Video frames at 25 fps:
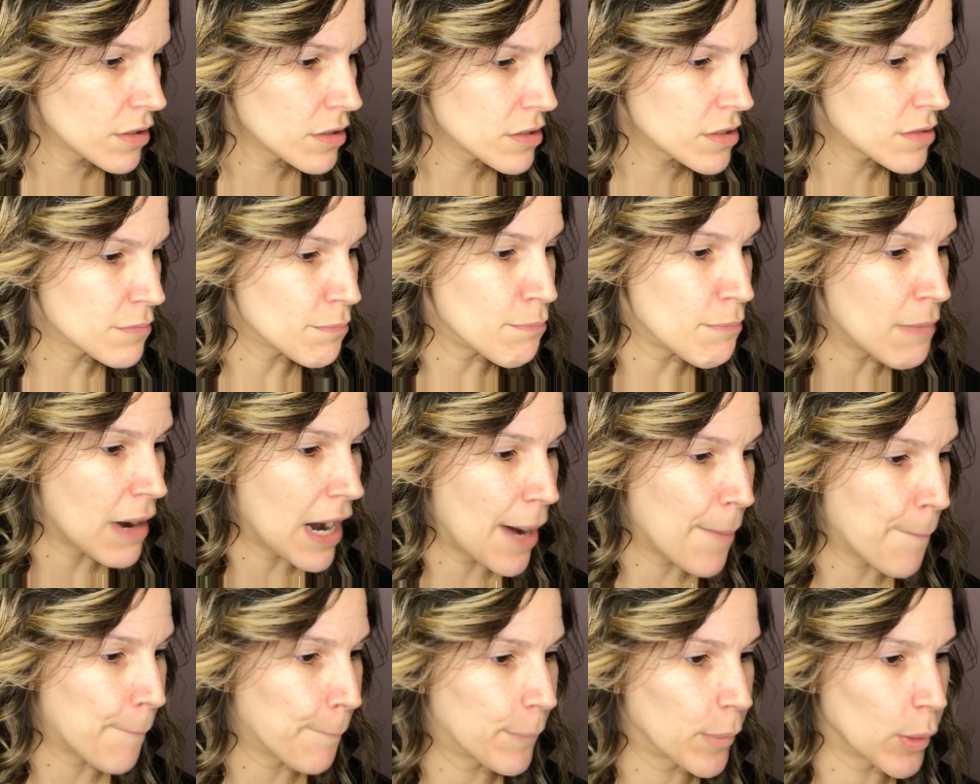It's
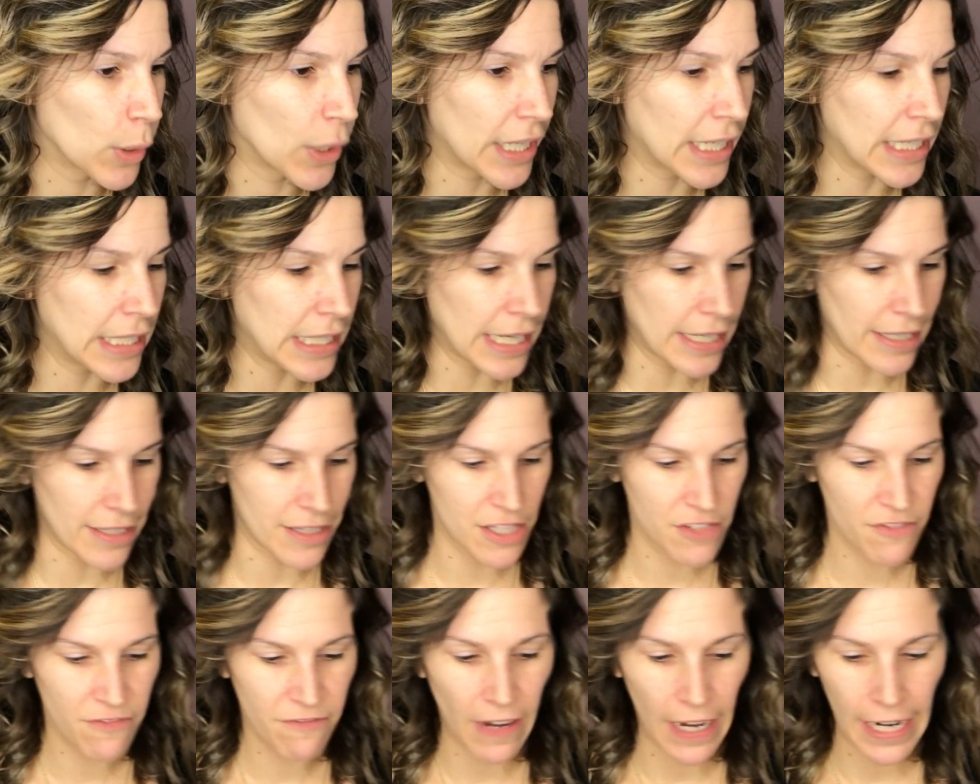mom brain at
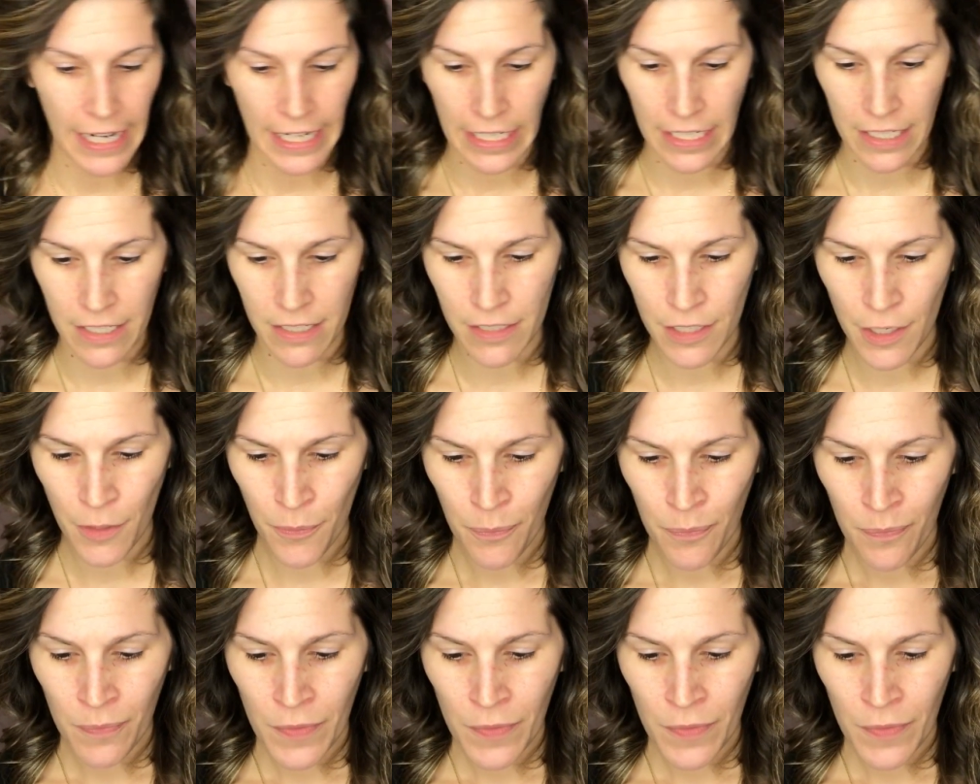its finest.